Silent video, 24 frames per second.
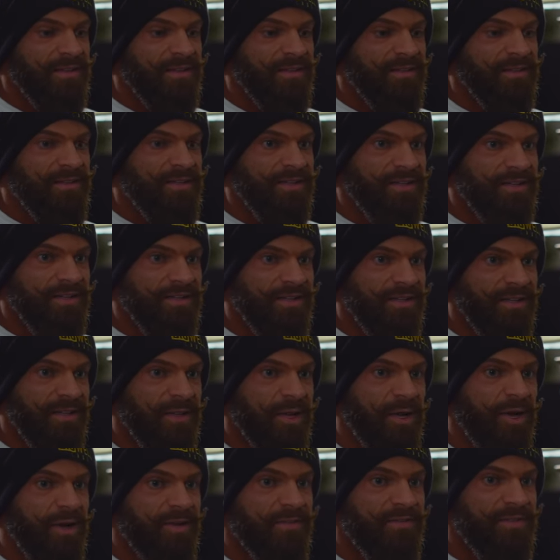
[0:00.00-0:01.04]
The
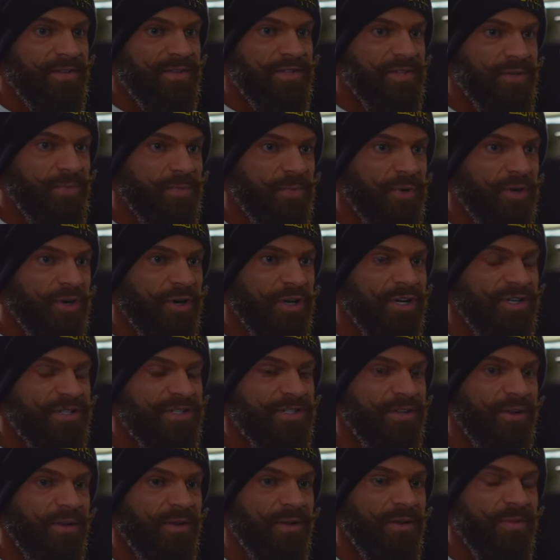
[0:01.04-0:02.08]
love, the support,
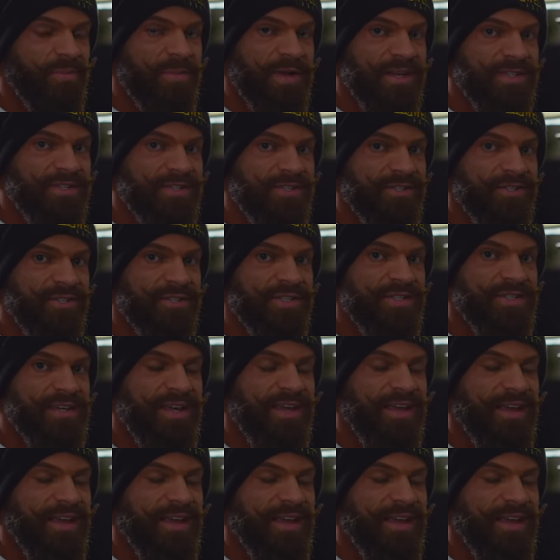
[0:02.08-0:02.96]
all the messages I